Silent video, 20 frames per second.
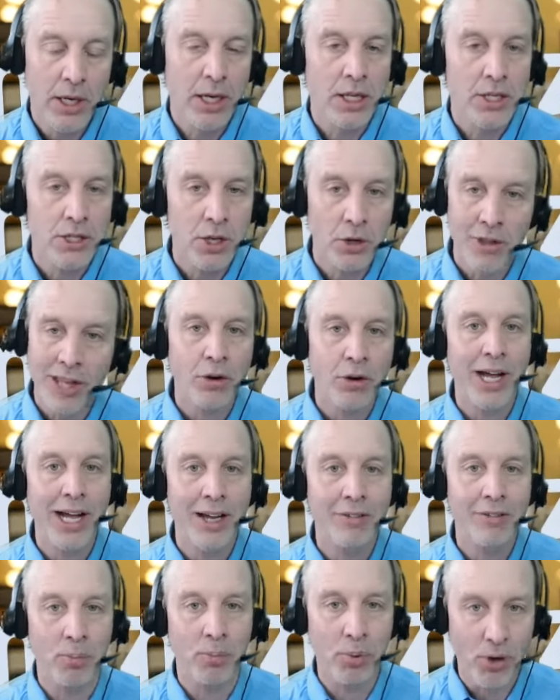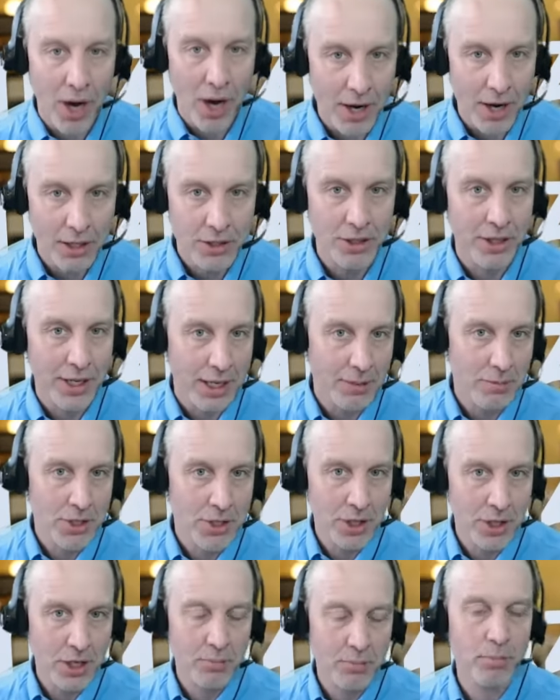And so they don't have a product on
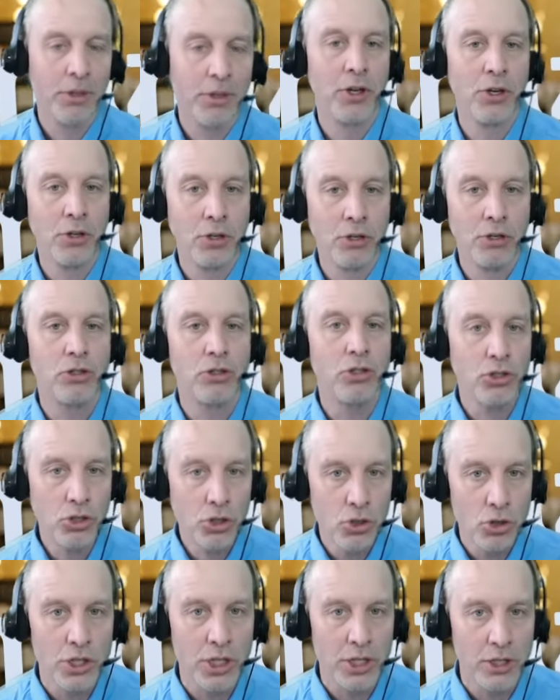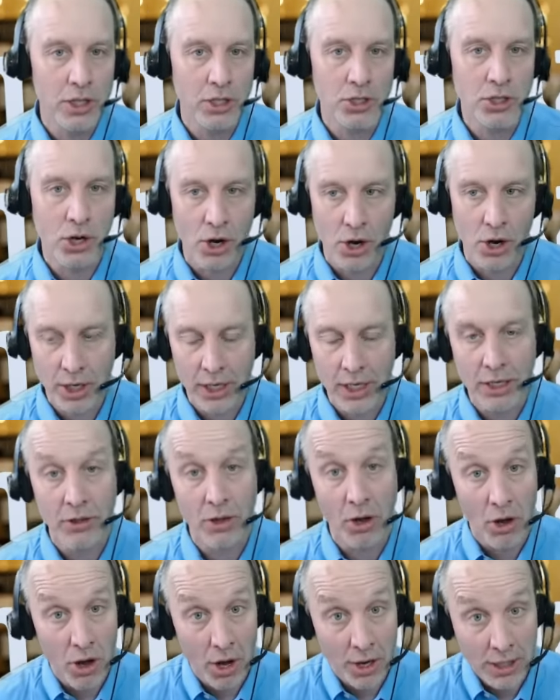Amazon, but they're using the targeting, the
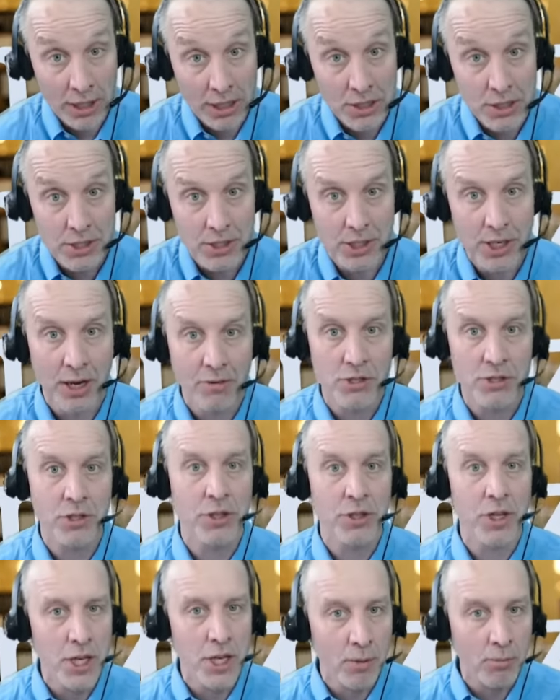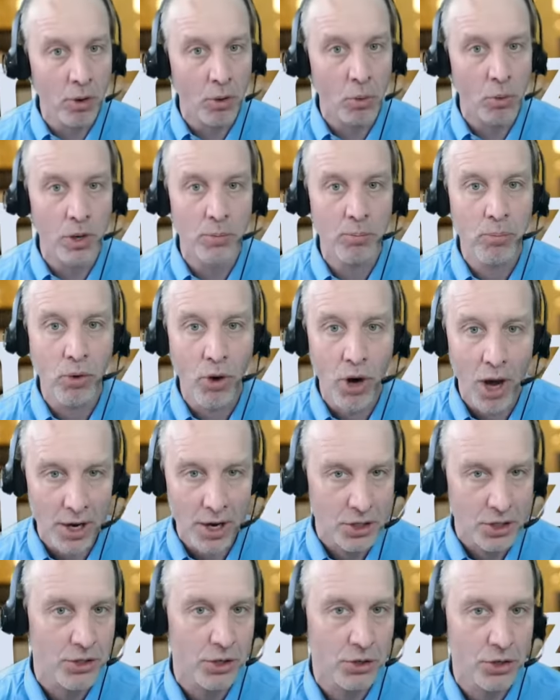audience, and obviously the number one
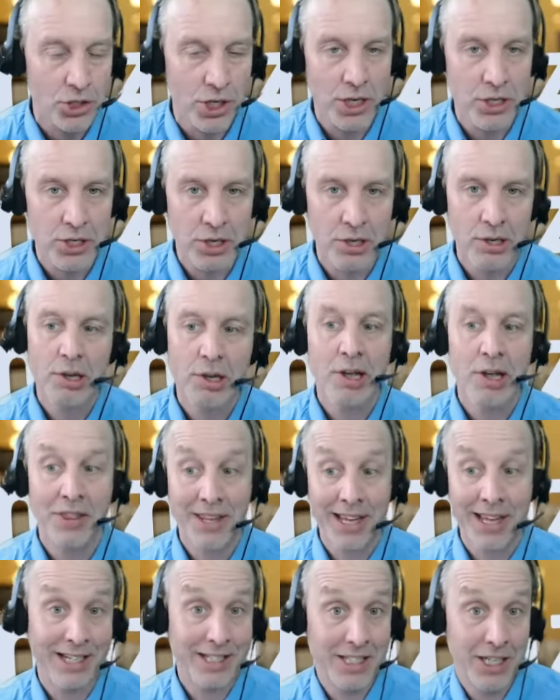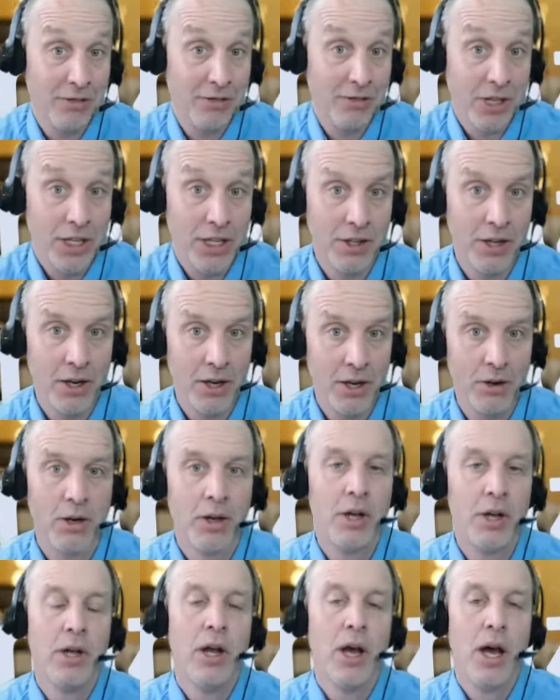product search engine, the activity there
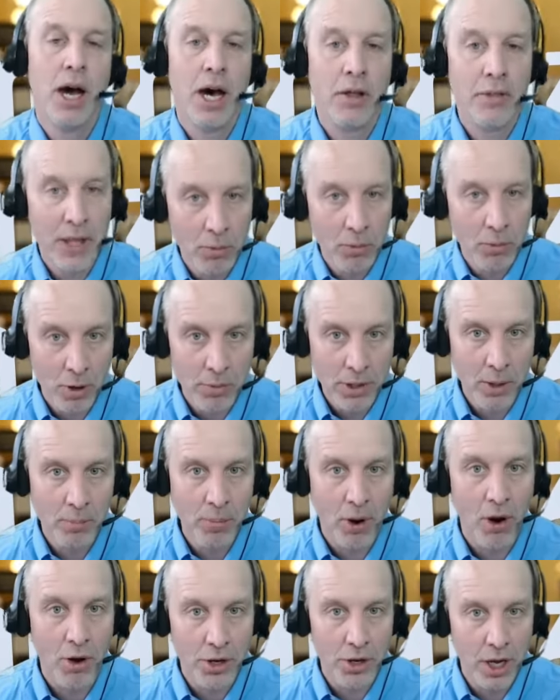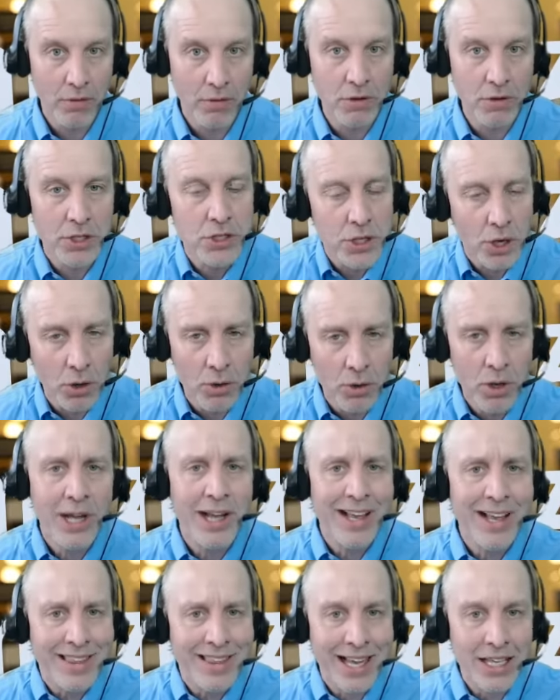they want to be a part of. And so
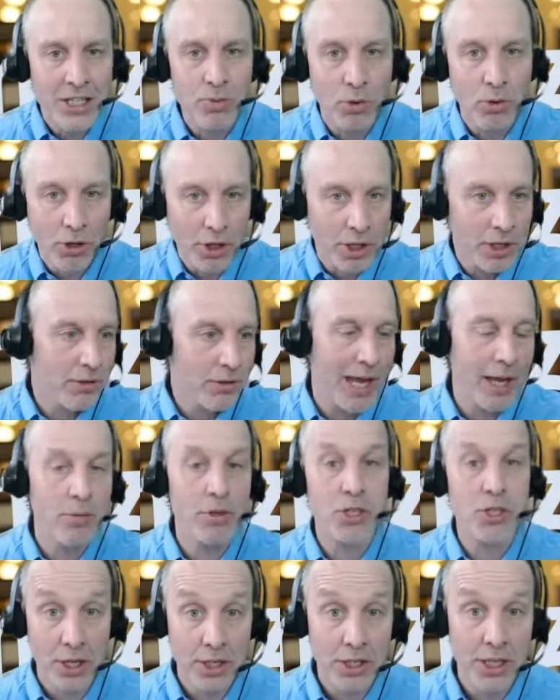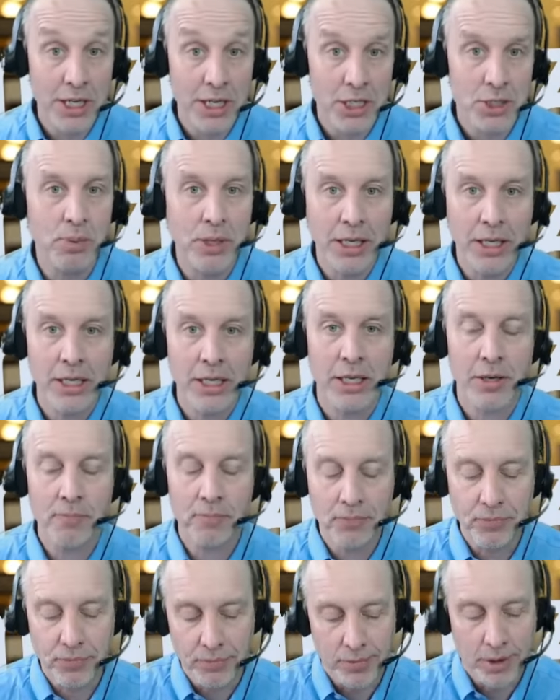that's really Amazon DSP in
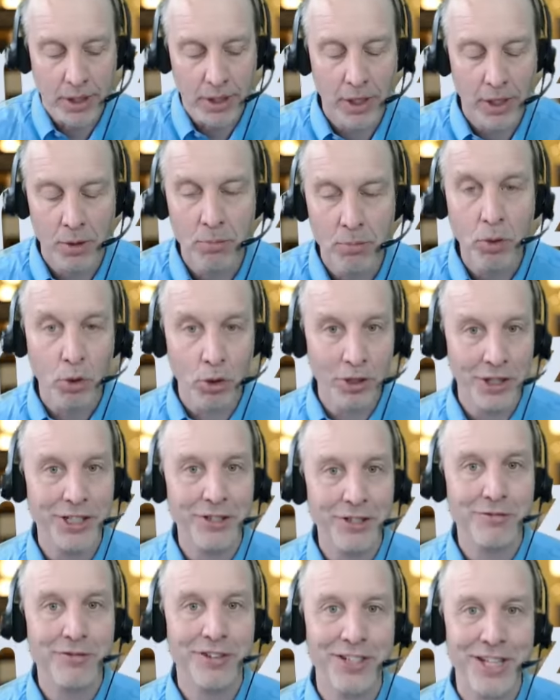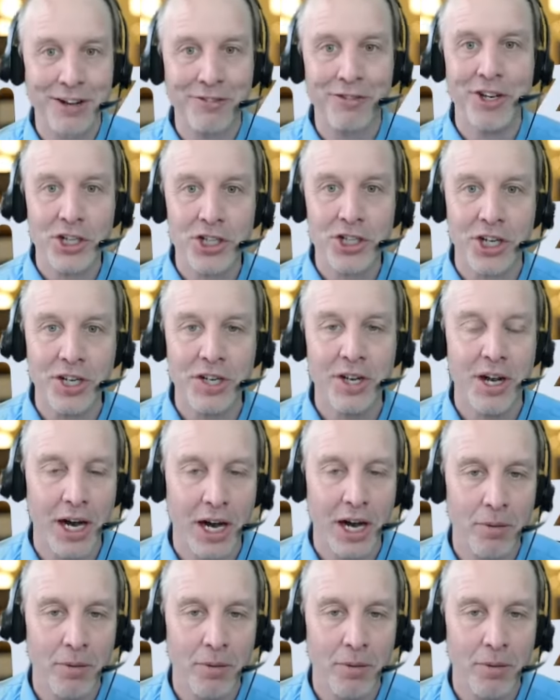a poorly definition,